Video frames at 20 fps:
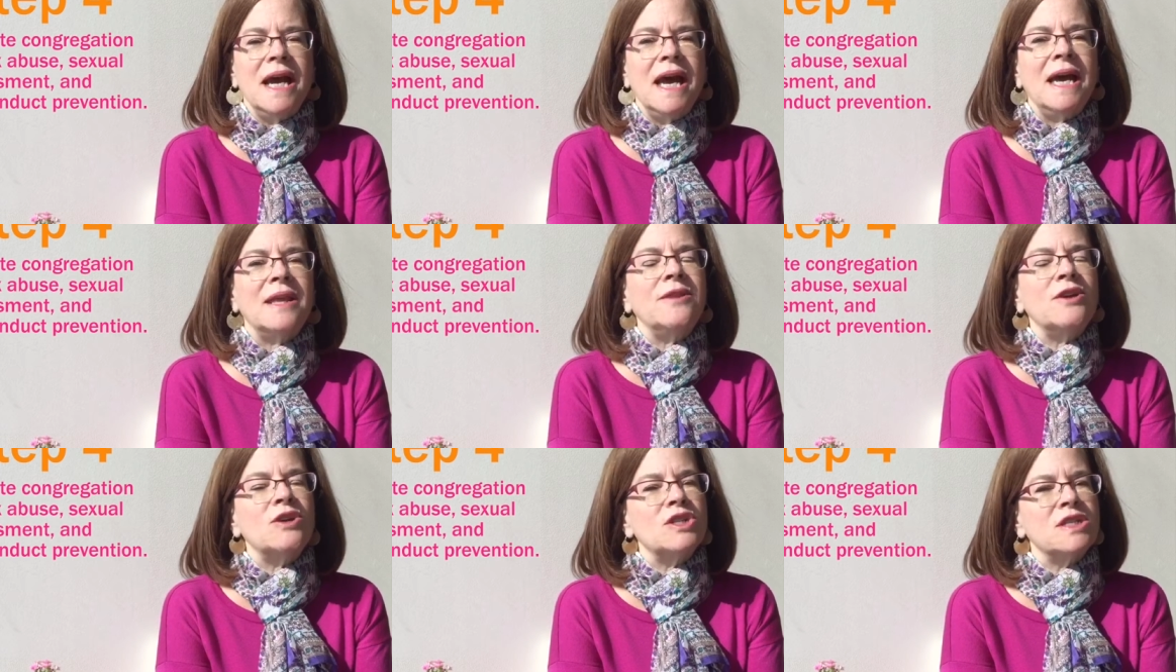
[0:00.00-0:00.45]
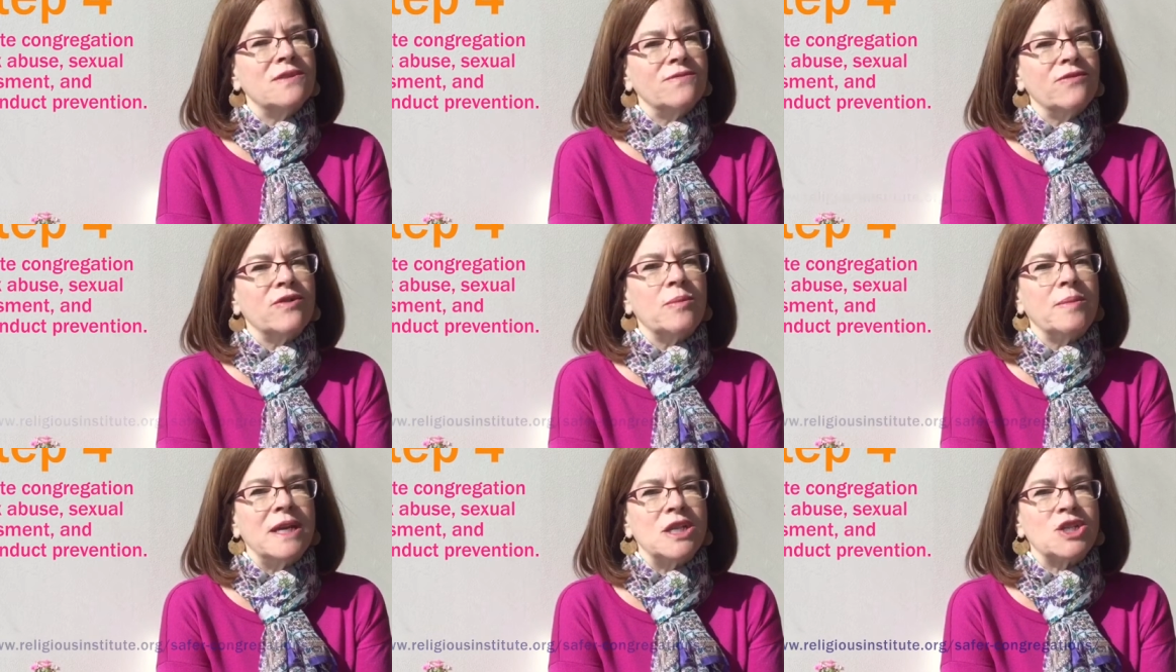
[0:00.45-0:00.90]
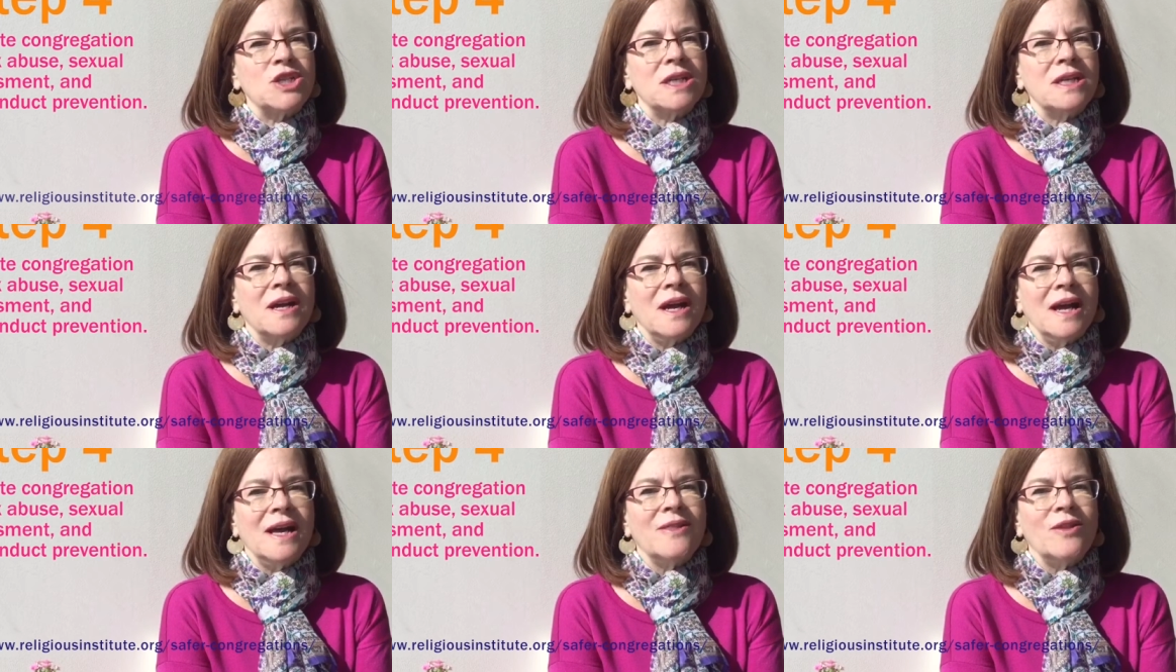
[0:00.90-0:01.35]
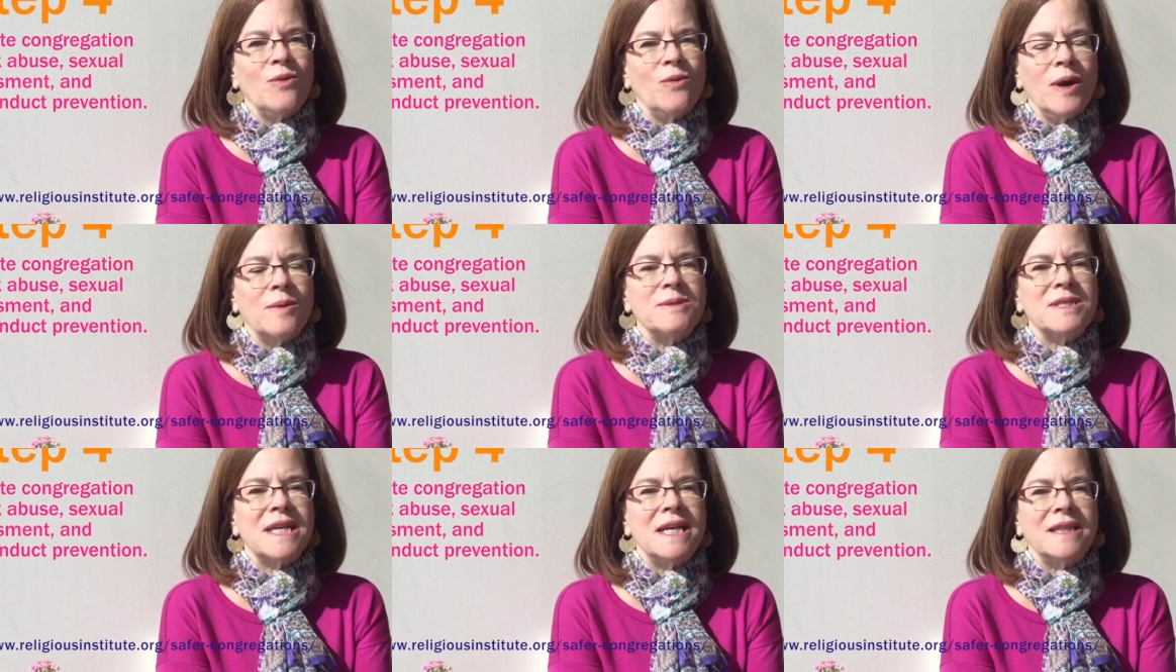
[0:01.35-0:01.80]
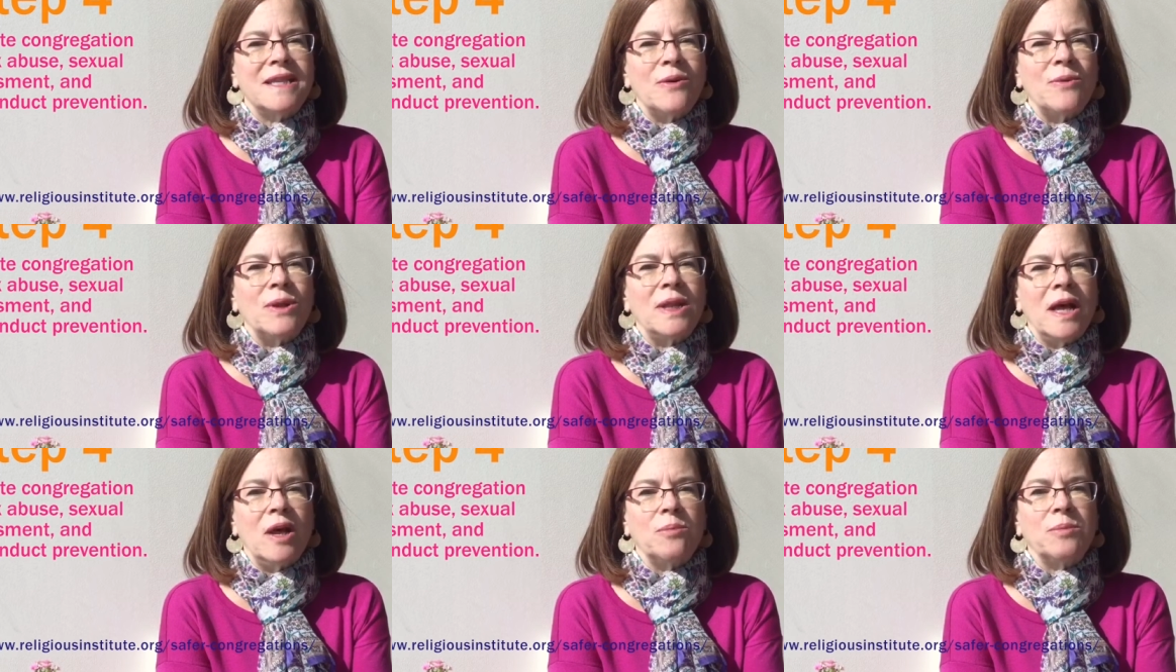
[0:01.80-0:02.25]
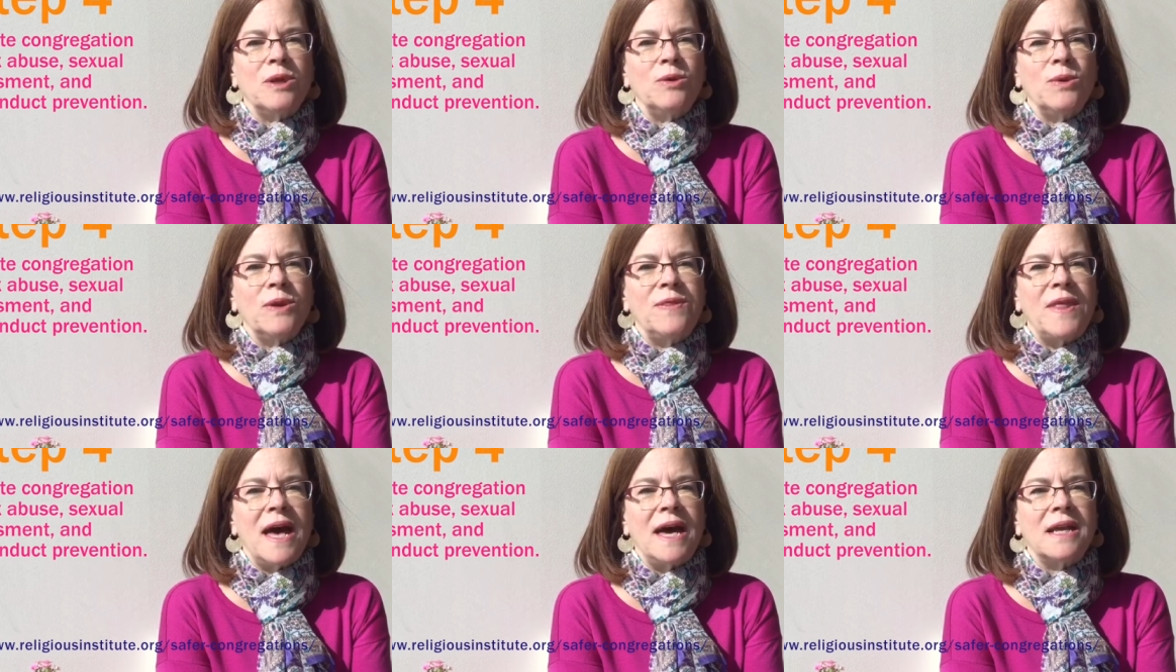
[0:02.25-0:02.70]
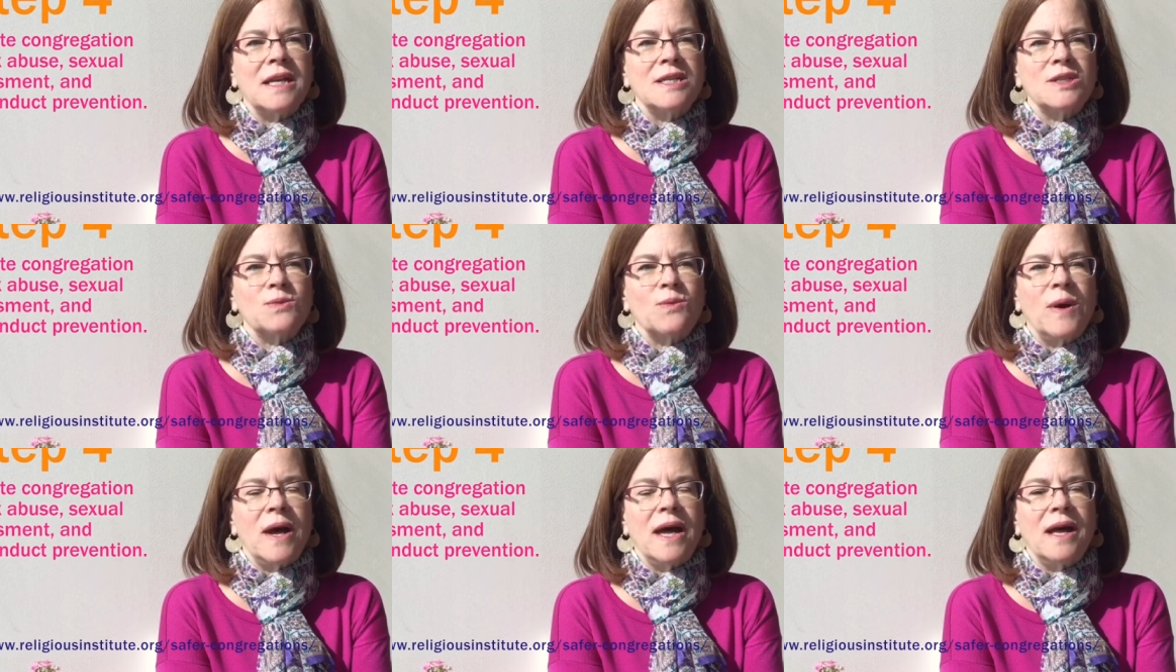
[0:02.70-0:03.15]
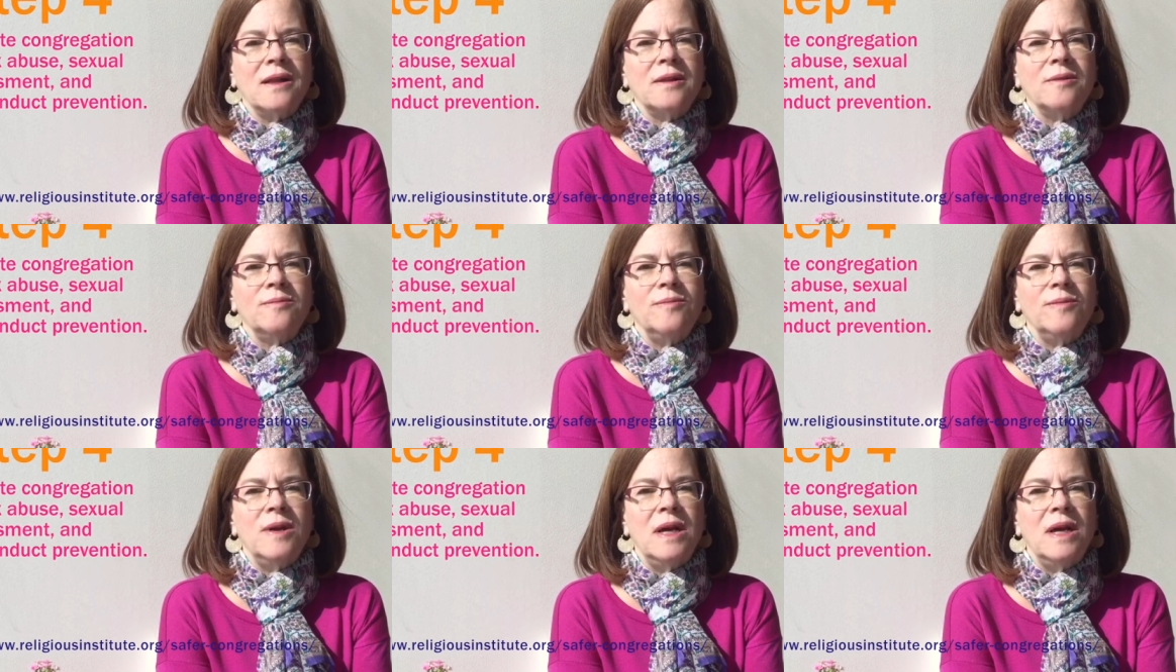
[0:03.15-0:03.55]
And there's information on the website that will help you with that as well.